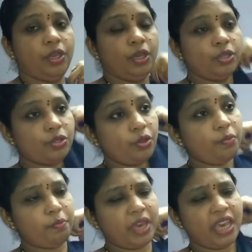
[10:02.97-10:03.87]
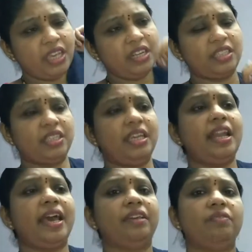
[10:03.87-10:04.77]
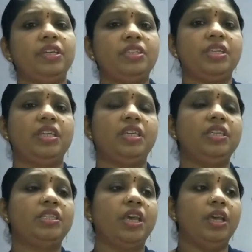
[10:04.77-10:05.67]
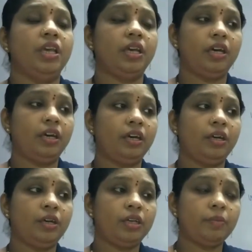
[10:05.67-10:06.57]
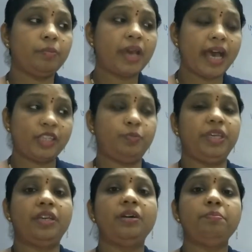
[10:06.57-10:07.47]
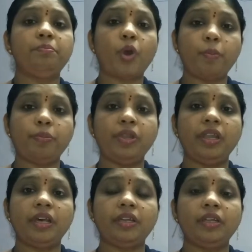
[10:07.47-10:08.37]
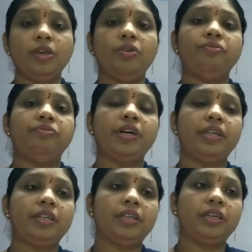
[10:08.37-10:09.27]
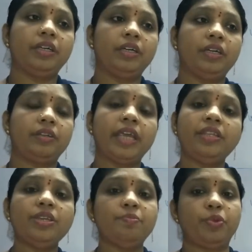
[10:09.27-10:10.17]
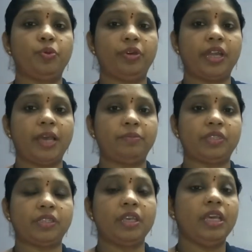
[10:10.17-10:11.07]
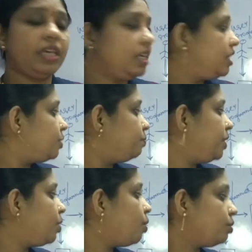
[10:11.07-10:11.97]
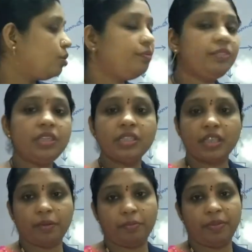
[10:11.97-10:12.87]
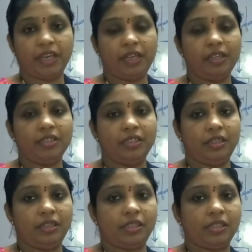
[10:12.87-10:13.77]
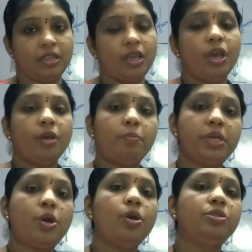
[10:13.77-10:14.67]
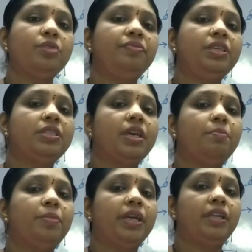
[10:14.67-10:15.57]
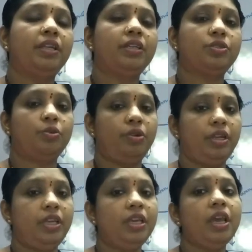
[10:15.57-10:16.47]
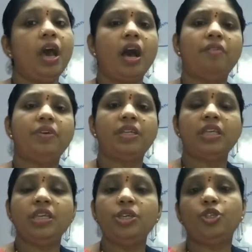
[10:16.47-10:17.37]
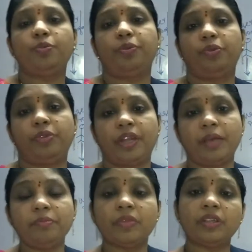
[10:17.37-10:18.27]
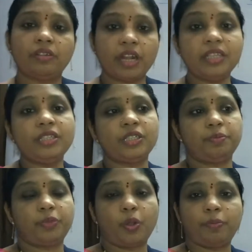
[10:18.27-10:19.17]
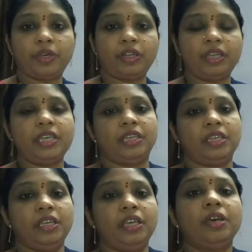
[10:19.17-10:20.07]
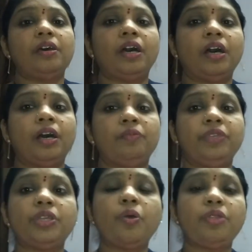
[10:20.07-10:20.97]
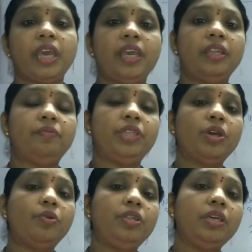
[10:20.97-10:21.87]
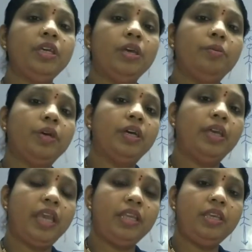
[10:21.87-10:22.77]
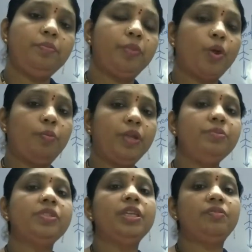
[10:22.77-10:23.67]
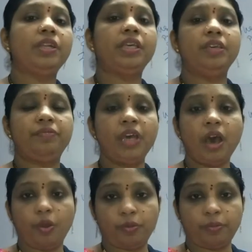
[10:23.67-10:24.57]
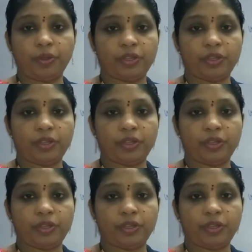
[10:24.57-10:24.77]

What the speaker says: So main C language is has become popular for writing programs is because of these compilers. Because of these compilers only our each program runs properly without any problems. It will give the output.